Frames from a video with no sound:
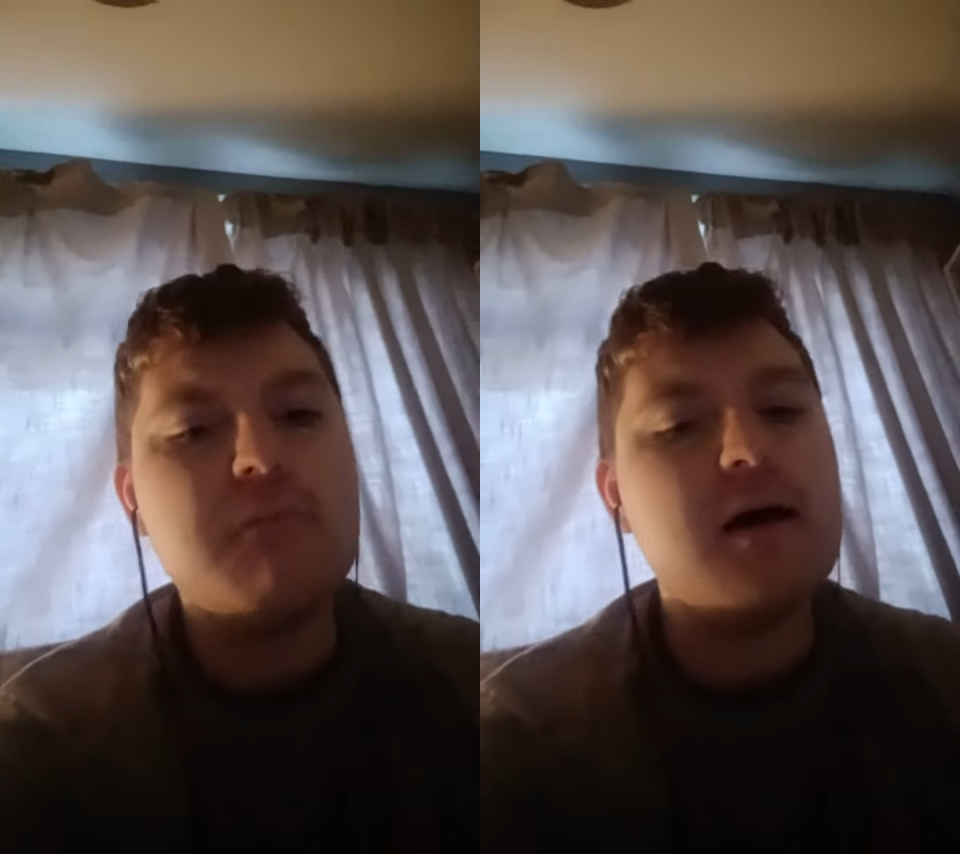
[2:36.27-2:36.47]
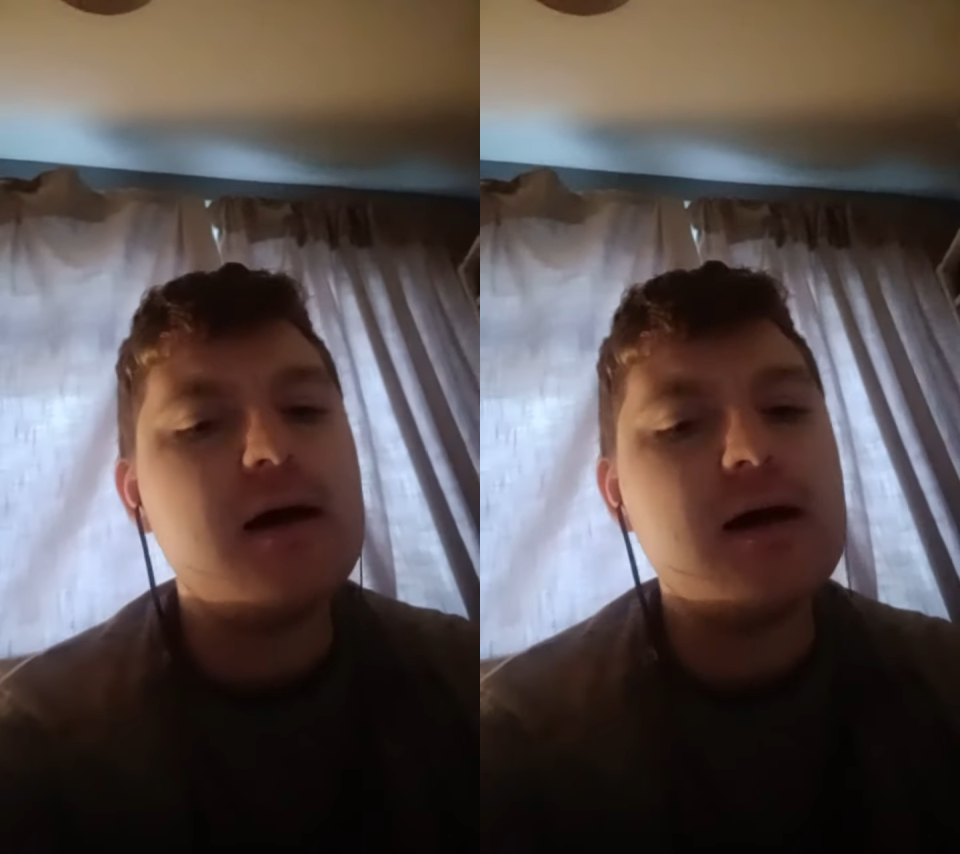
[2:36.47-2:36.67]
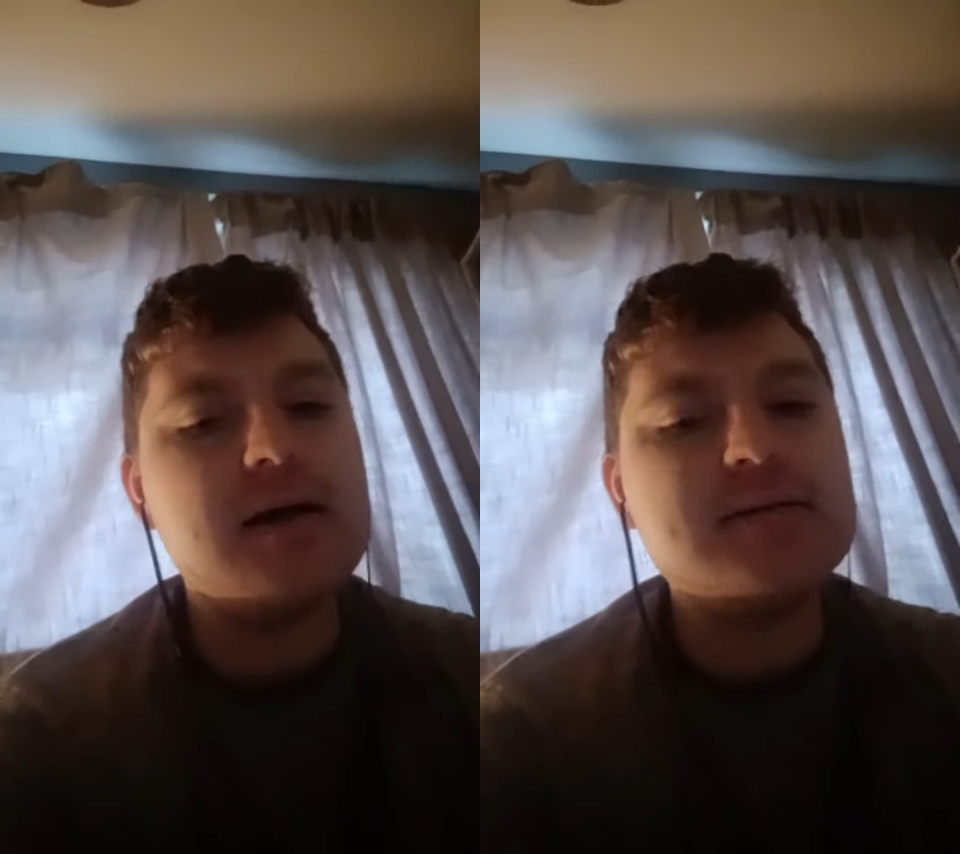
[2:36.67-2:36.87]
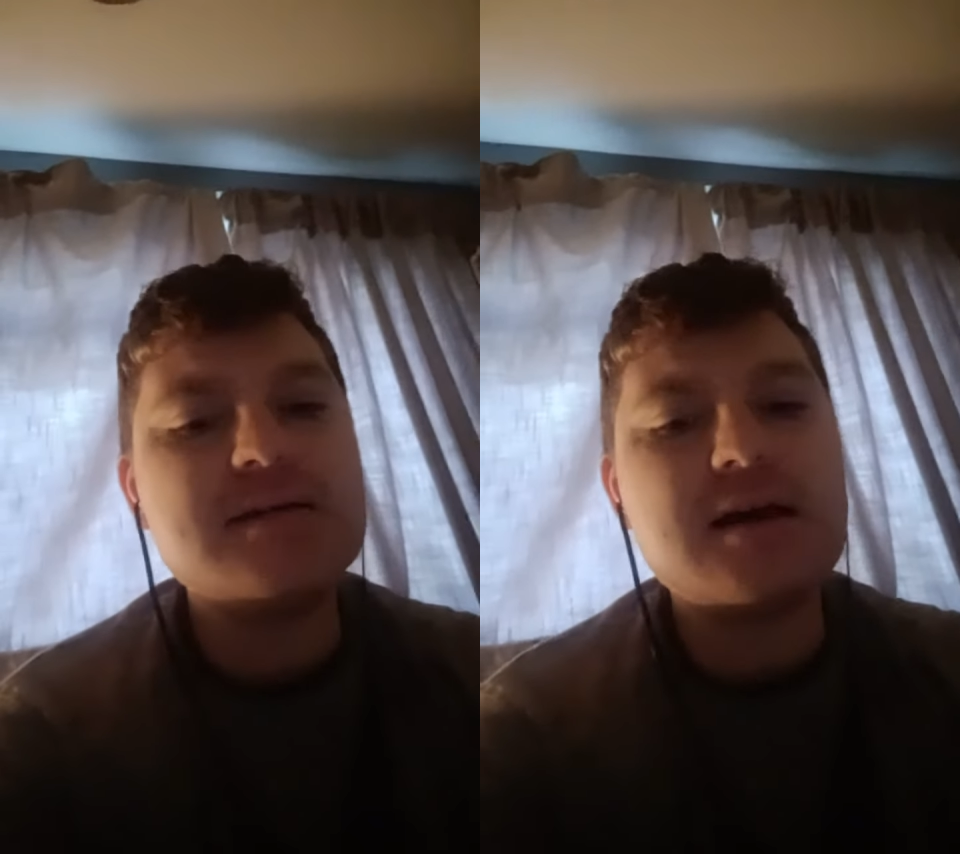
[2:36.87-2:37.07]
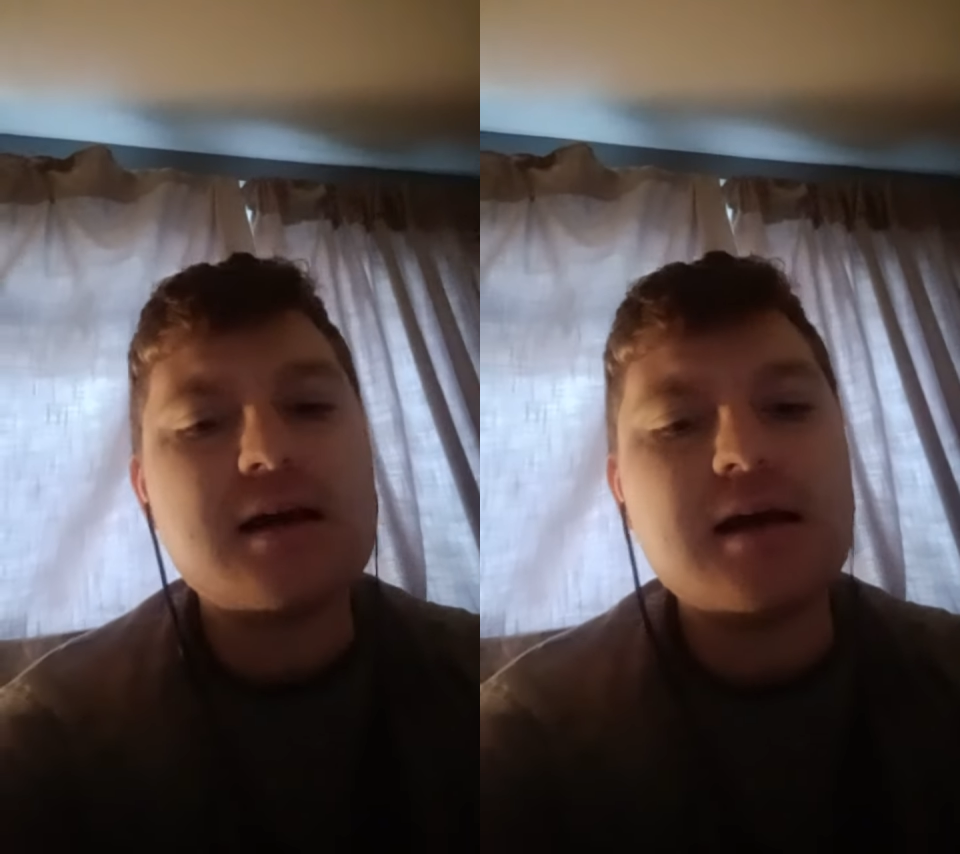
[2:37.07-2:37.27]
my
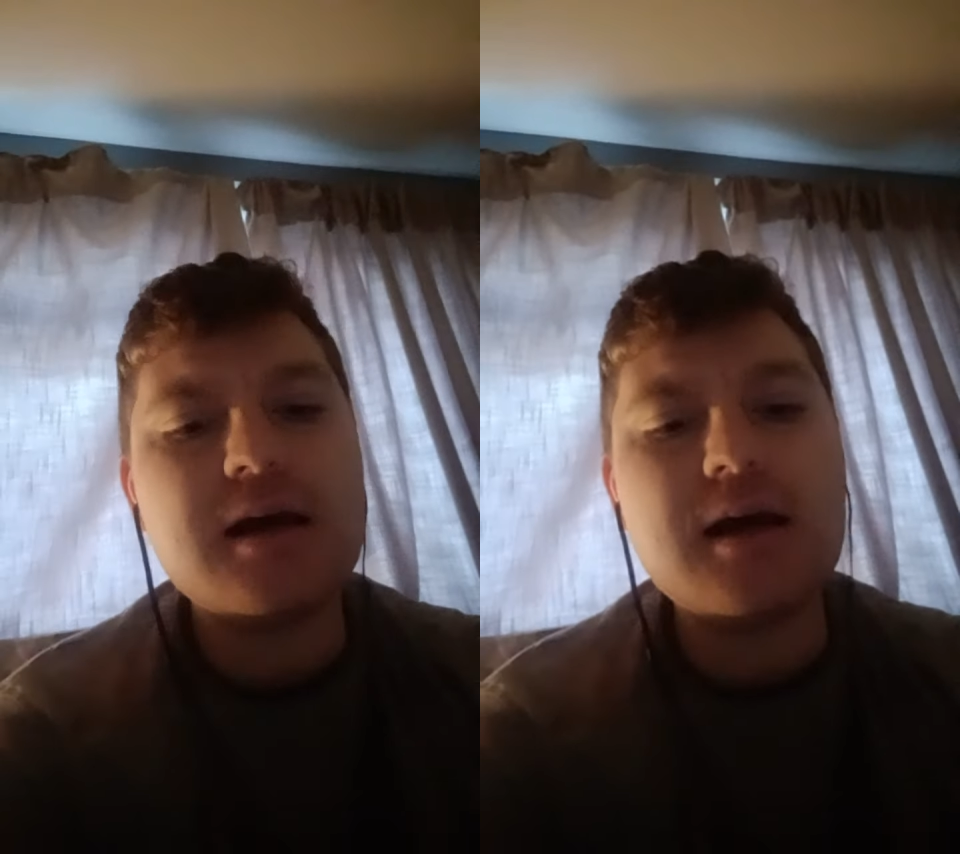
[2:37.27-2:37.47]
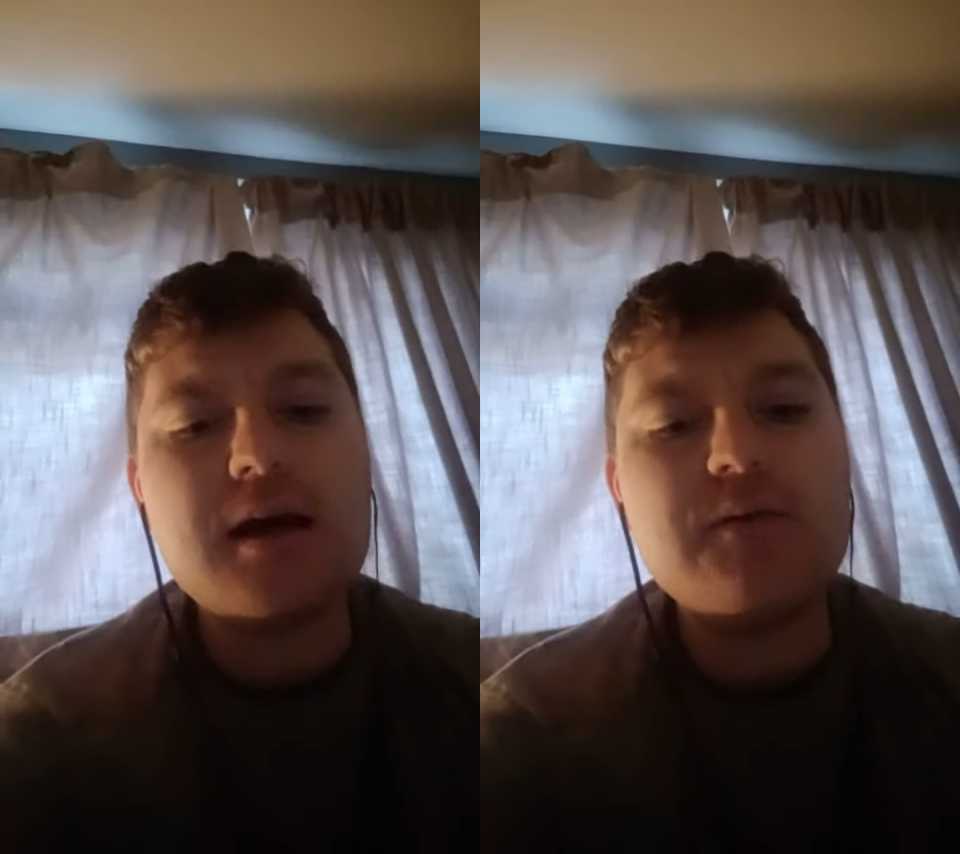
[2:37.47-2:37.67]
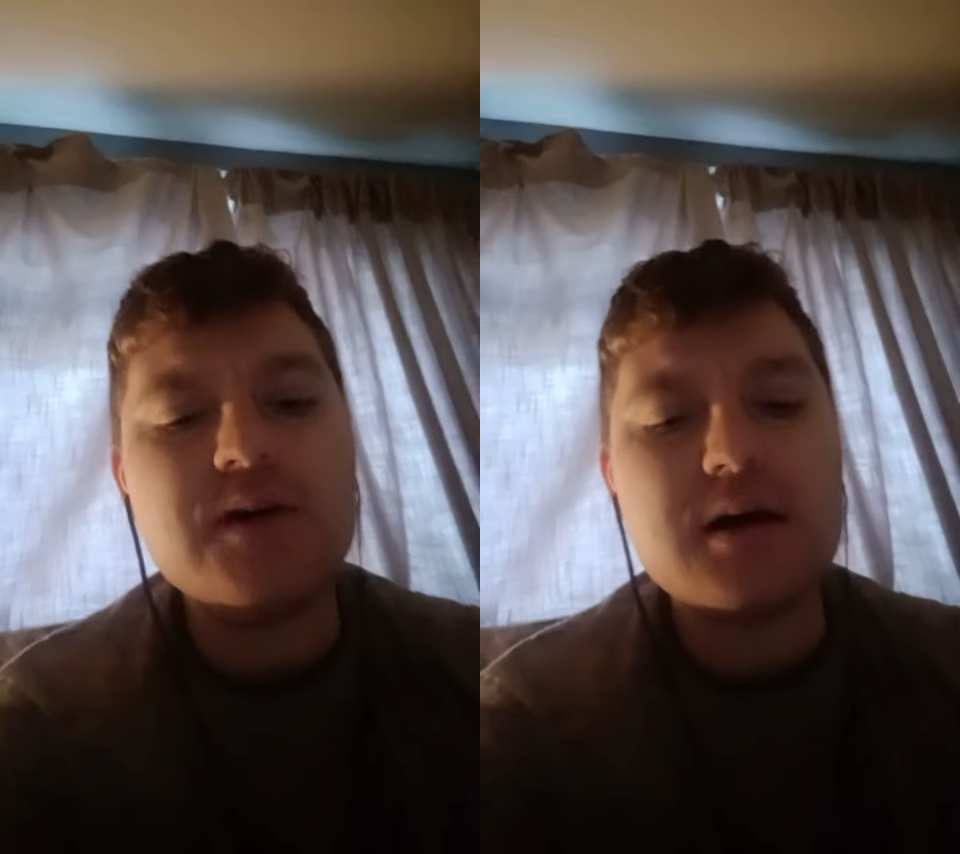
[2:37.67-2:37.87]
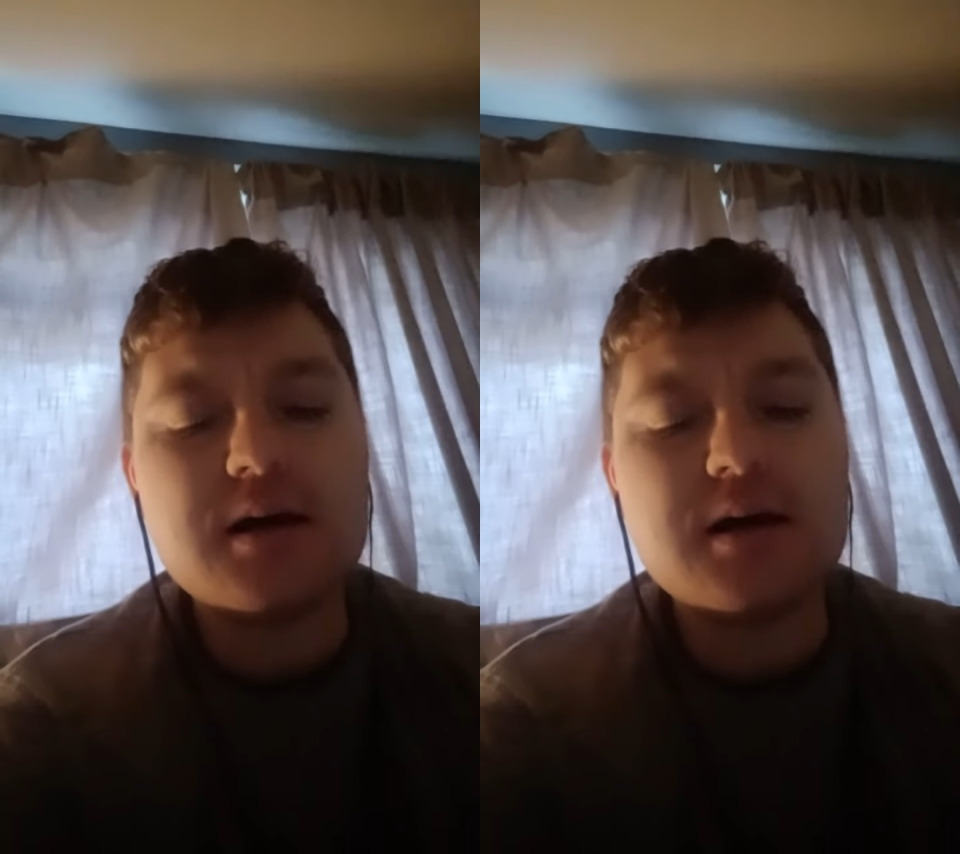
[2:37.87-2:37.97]
Saviour